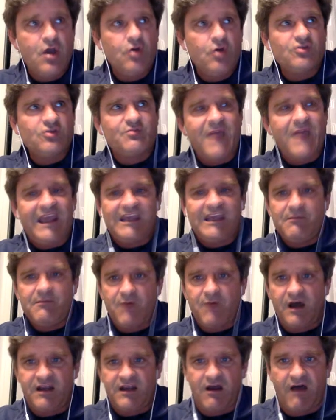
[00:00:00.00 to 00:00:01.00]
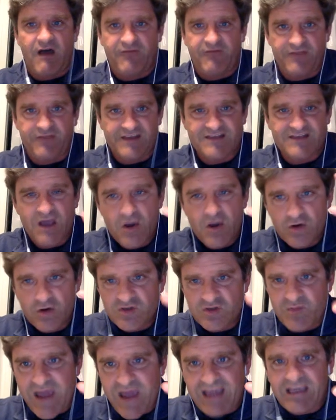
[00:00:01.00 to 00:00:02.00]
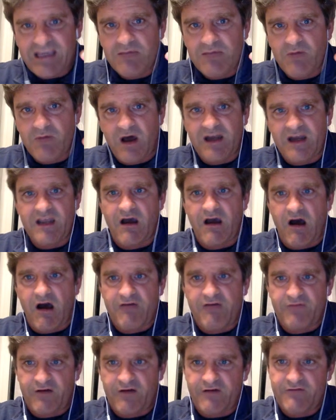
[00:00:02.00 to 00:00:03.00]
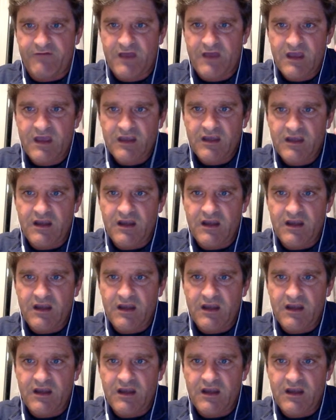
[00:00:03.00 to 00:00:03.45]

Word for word: who's making money off of this, who's making money off of you